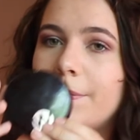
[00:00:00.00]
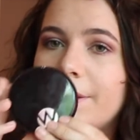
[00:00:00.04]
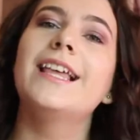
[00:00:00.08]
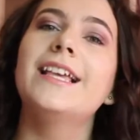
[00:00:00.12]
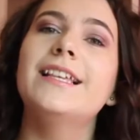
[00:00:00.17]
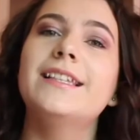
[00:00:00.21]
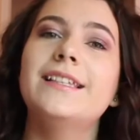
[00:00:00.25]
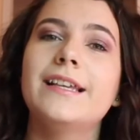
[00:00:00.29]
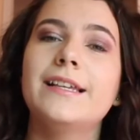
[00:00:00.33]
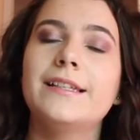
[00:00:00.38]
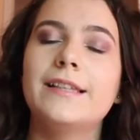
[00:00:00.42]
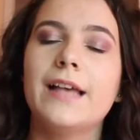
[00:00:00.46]

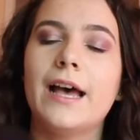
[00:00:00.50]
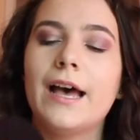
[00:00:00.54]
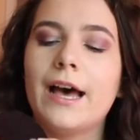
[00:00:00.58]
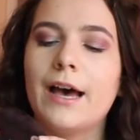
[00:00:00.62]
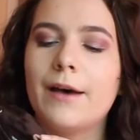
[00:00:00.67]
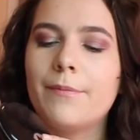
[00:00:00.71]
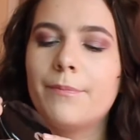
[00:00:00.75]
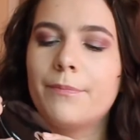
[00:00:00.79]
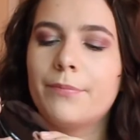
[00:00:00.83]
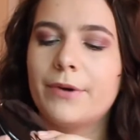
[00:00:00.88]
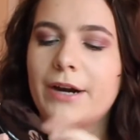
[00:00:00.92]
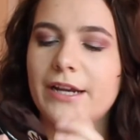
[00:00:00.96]
this is
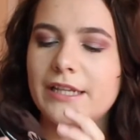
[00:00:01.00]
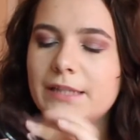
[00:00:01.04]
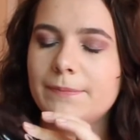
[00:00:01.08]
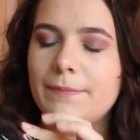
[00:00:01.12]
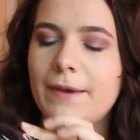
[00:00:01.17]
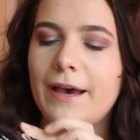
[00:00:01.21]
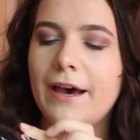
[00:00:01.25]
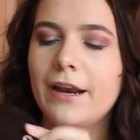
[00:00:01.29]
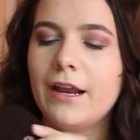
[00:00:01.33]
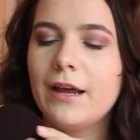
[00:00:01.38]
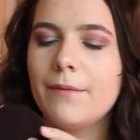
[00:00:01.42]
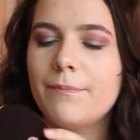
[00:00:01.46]
a press
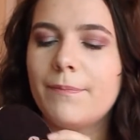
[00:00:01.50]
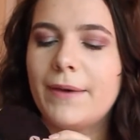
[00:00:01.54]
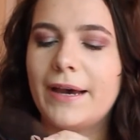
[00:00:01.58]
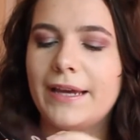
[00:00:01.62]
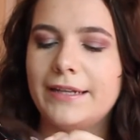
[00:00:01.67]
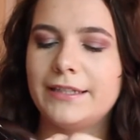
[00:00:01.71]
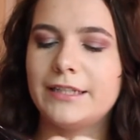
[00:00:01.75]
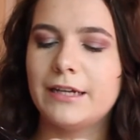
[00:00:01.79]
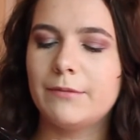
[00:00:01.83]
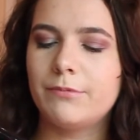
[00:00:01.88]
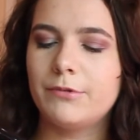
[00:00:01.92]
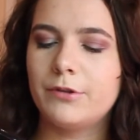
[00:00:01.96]
powder by
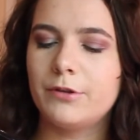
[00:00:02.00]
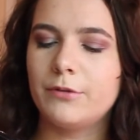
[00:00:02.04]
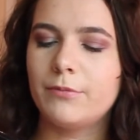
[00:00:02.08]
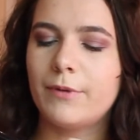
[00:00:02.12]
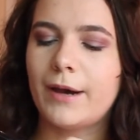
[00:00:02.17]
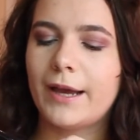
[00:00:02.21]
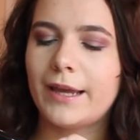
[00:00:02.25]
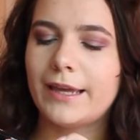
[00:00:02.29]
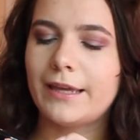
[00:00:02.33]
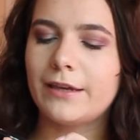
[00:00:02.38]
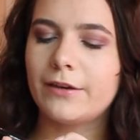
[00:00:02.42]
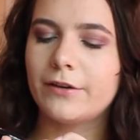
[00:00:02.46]

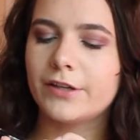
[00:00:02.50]
WYE